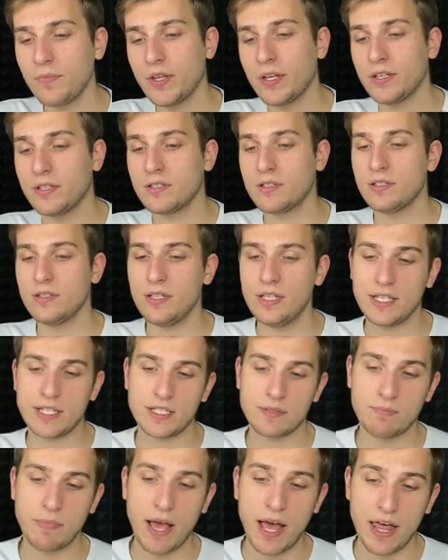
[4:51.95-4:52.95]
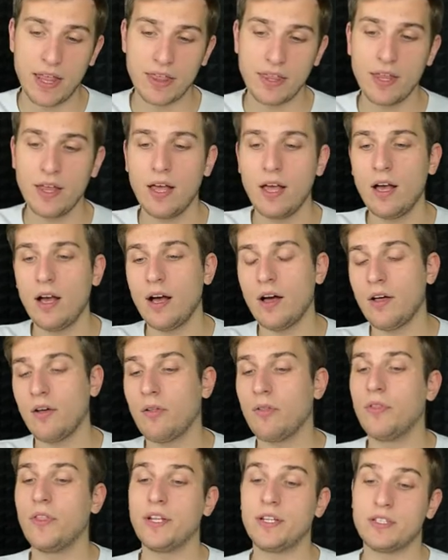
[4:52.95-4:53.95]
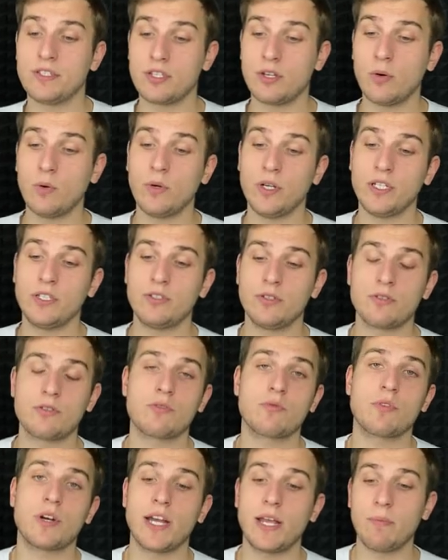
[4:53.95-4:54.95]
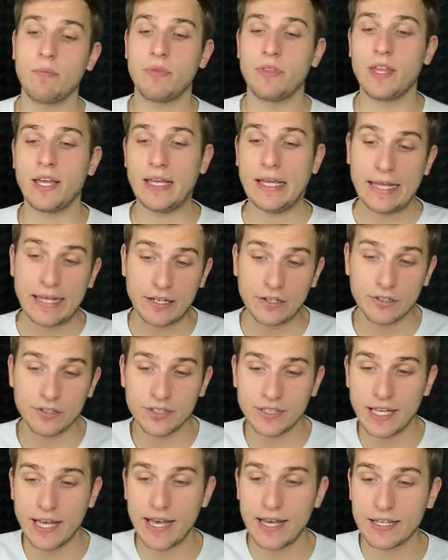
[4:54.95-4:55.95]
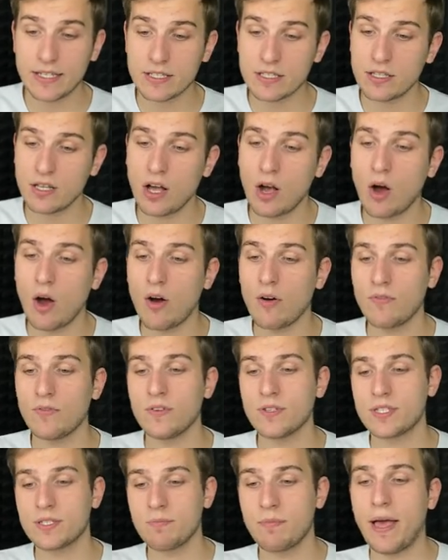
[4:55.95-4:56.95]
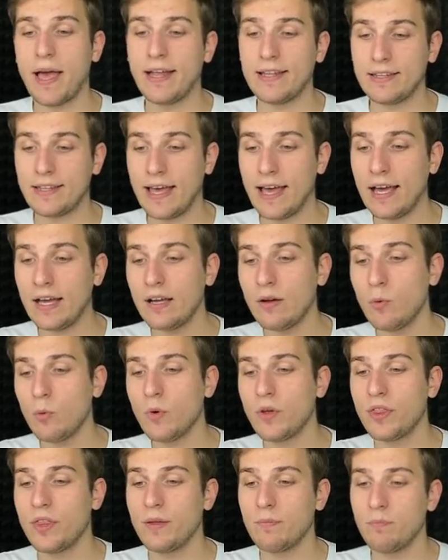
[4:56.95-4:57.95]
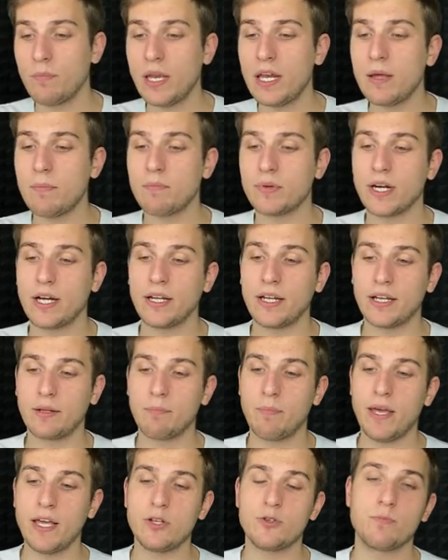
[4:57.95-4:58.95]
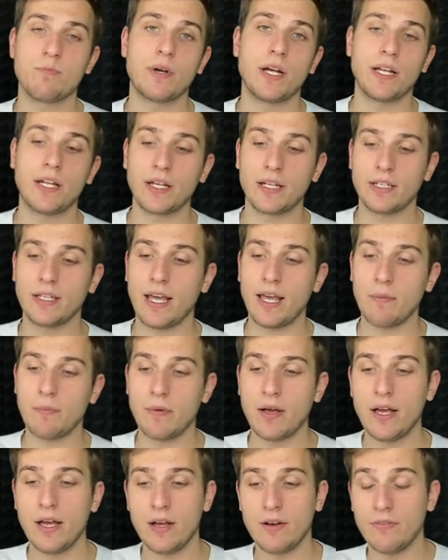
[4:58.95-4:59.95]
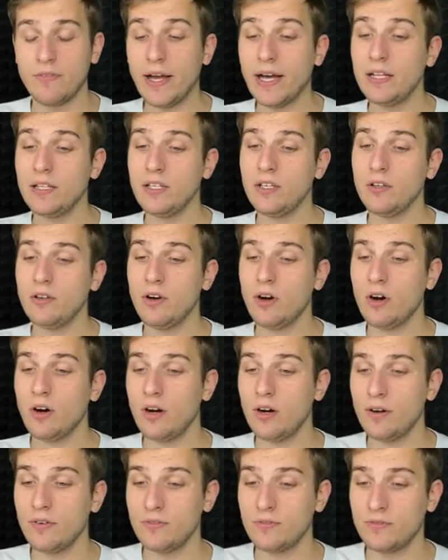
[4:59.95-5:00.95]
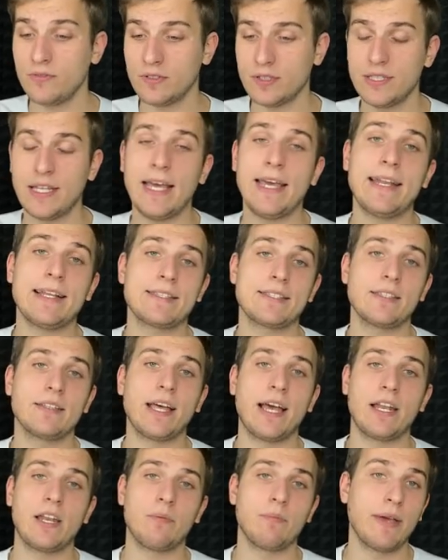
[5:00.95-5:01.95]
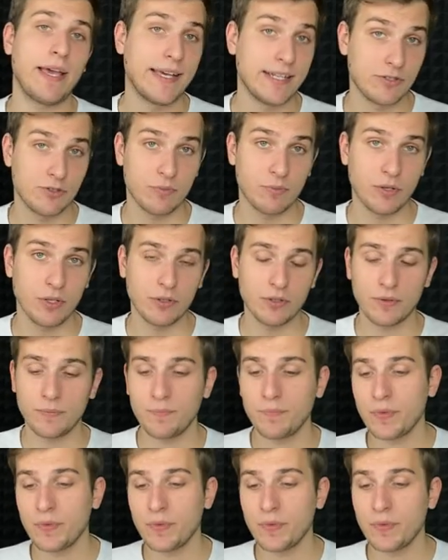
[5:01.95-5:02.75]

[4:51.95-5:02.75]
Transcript: It's XPath that is going to scrape the inner text of span tag with mini product page product name value of data selenium attribute.